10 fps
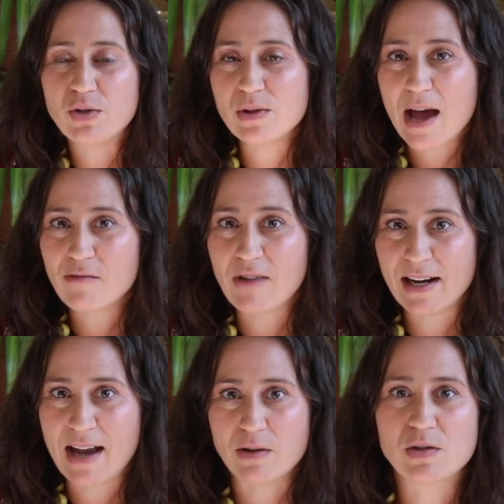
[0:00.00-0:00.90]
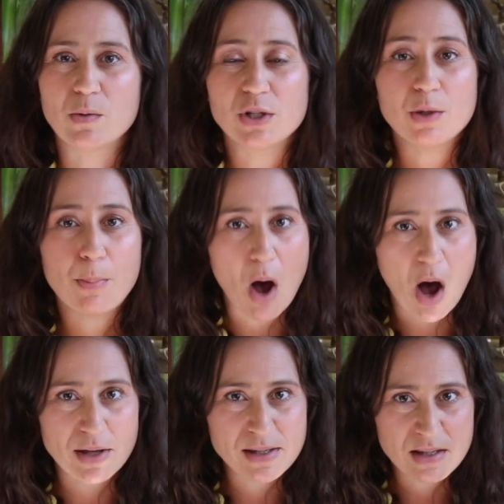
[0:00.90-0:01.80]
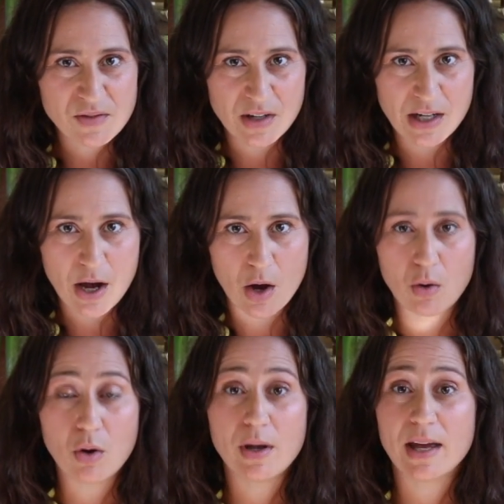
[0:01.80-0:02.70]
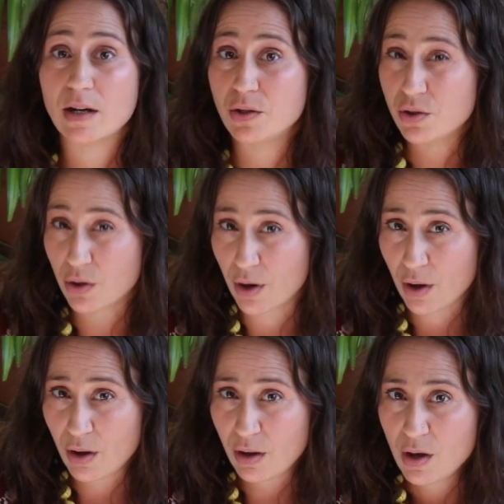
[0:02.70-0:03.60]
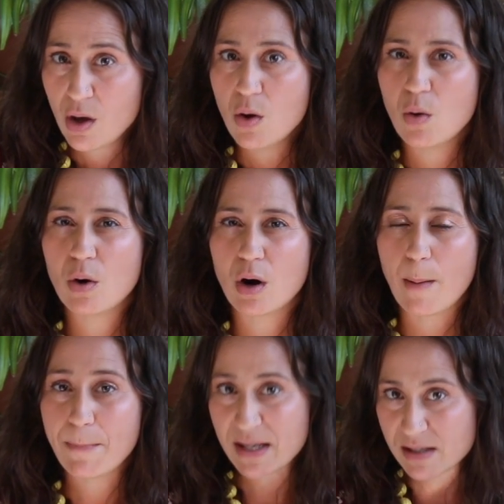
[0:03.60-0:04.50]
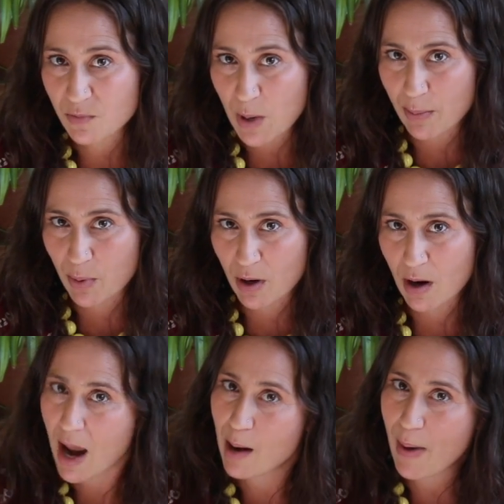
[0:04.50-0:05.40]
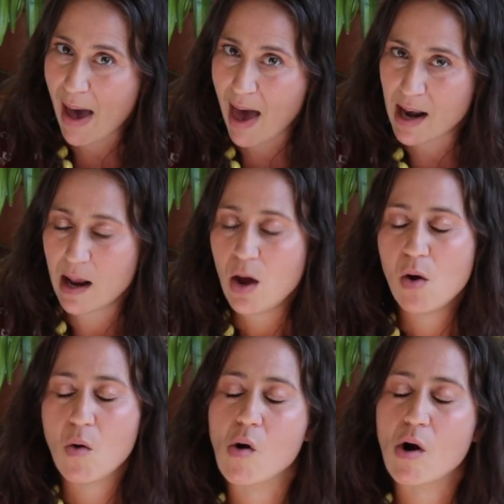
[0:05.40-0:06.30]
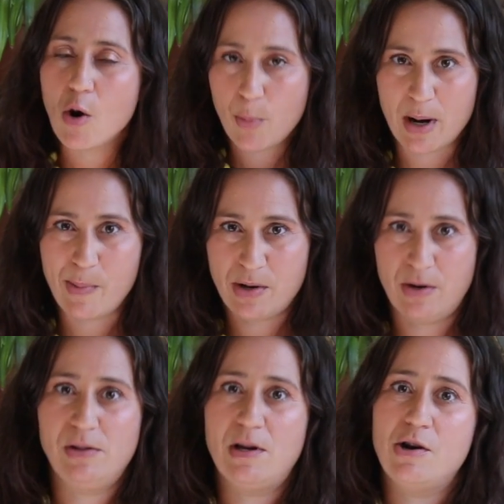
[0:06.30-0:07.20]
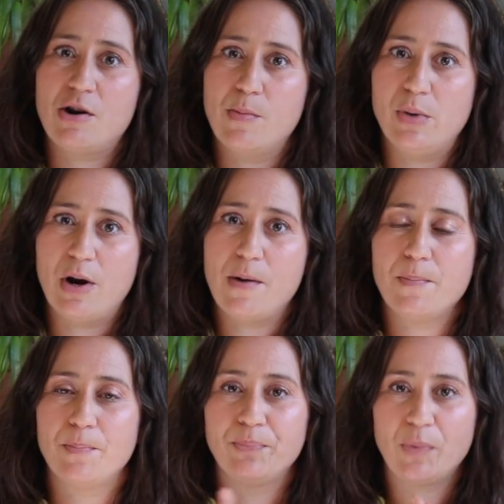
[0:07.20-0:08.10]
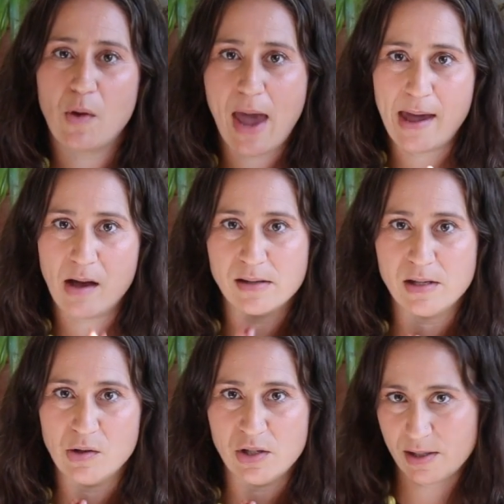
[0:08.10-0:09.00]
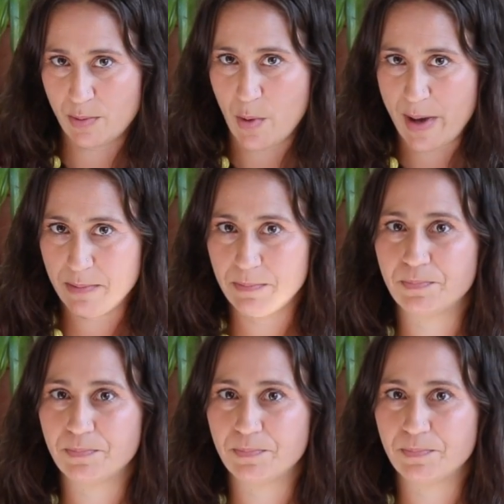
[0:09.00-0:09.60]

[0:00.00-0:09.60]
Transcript: Do that right now. So I want you to pause this video, go get a journal or a piece of paper and a pen, or open up the notes on your computer. Okay, I'll see you in just a moment.